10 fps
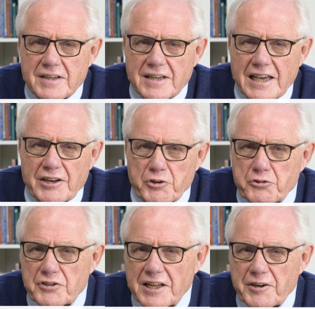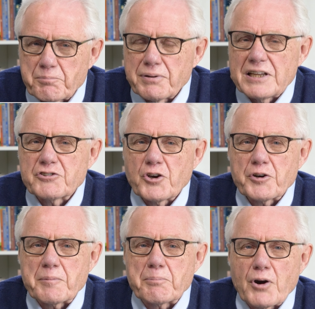and newsletter, please go to
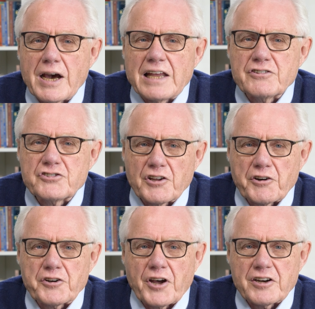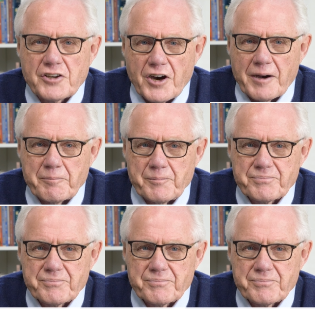brianstiller.com.